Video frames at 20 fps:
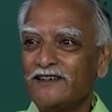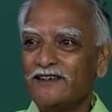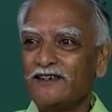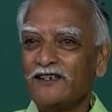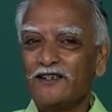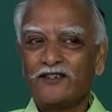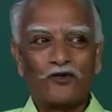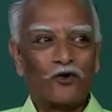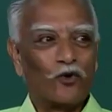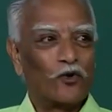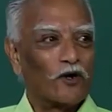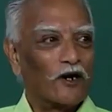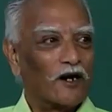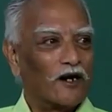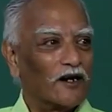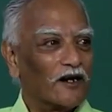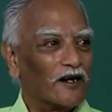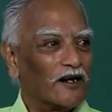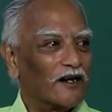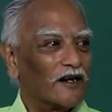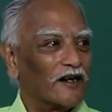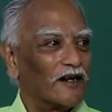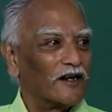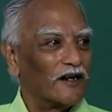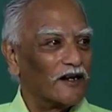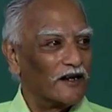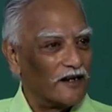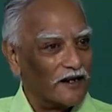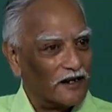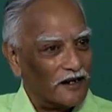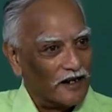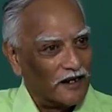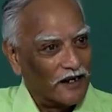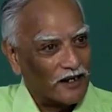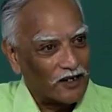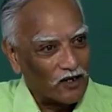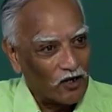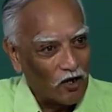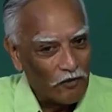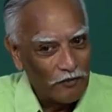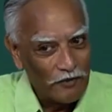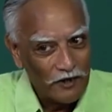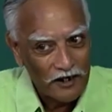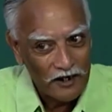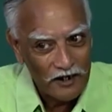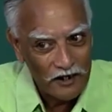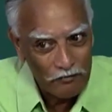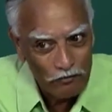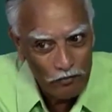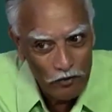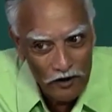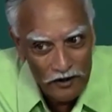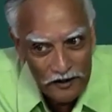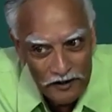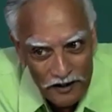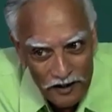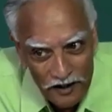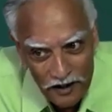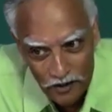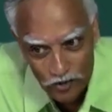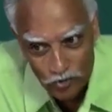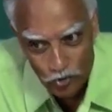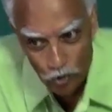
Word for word: this rural economic and political and